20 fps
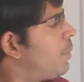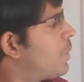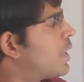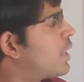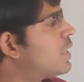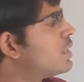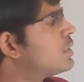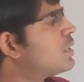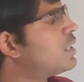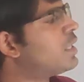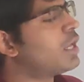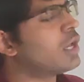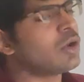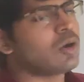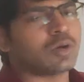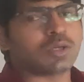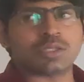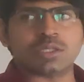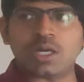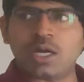Because the
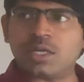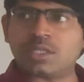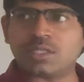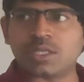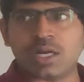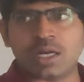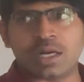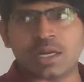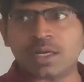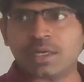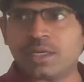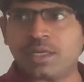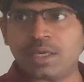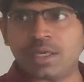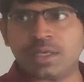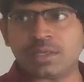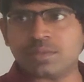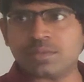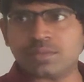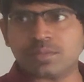diode starts
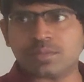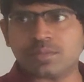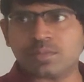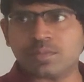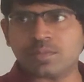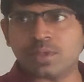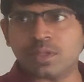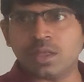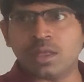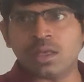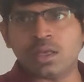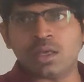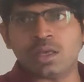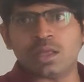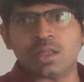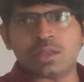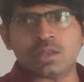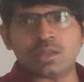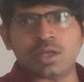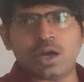conducting,
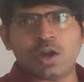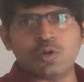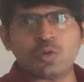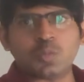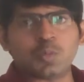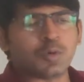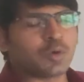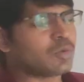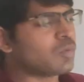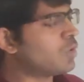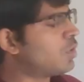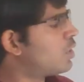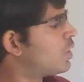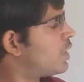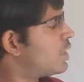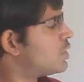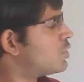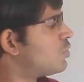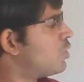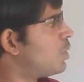the output
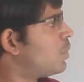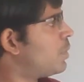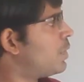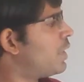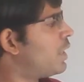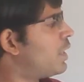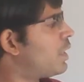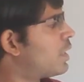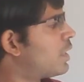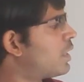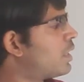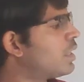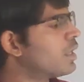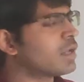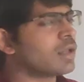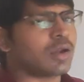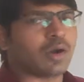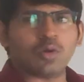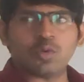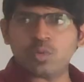voltage will be
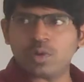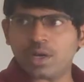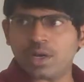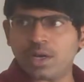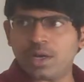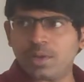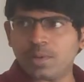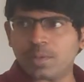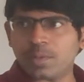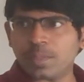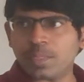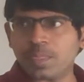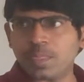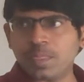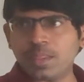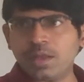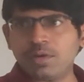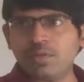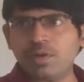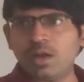entirely grounded.
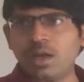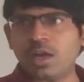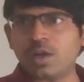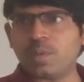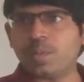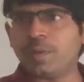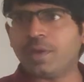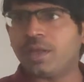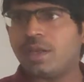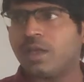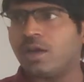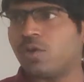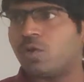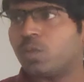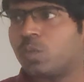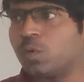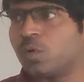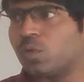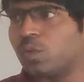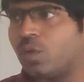There will not be any
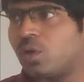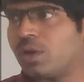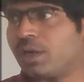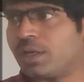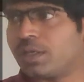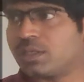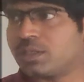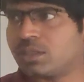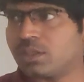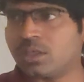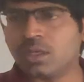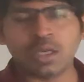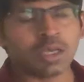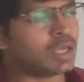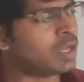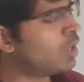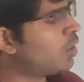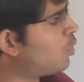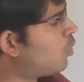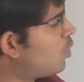output voltage.
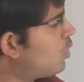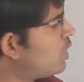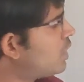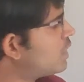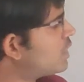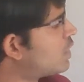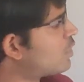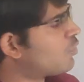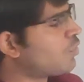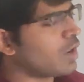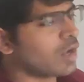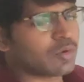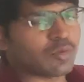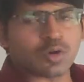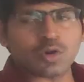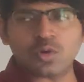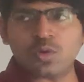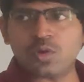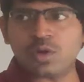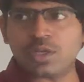Only that
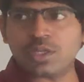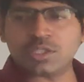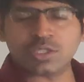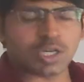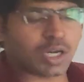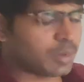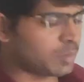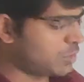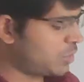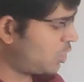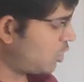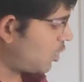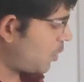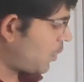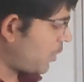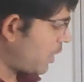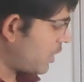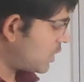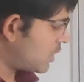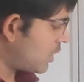forward voltage drop
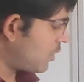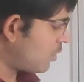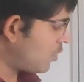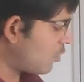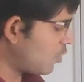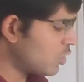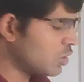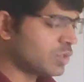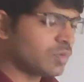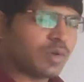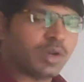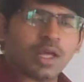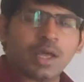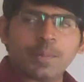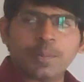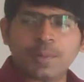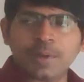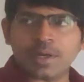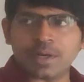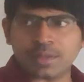0.7 volts will
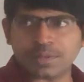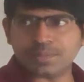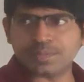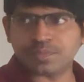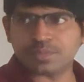appear.